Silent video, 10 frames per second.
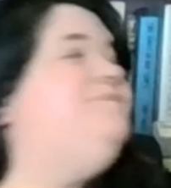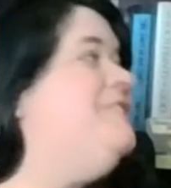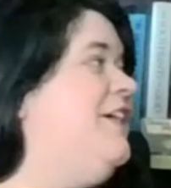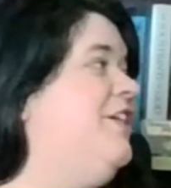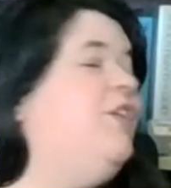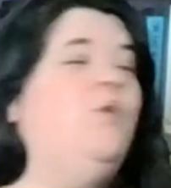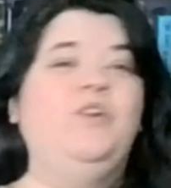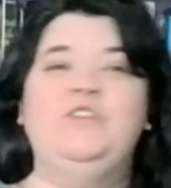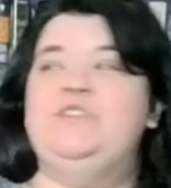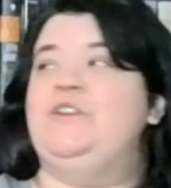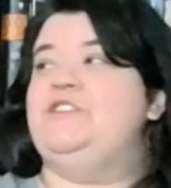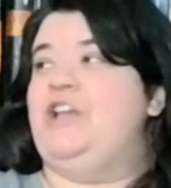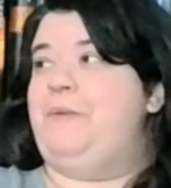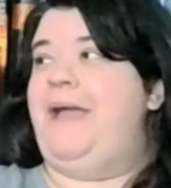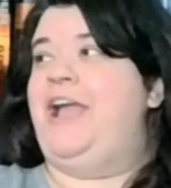Derek orders her to
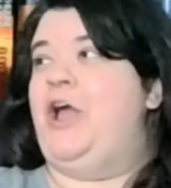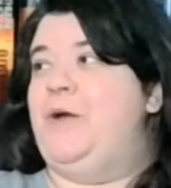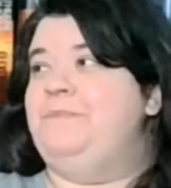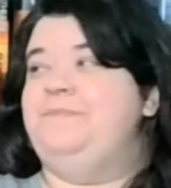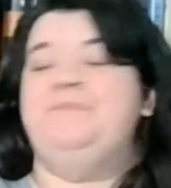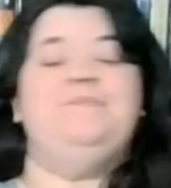go back home.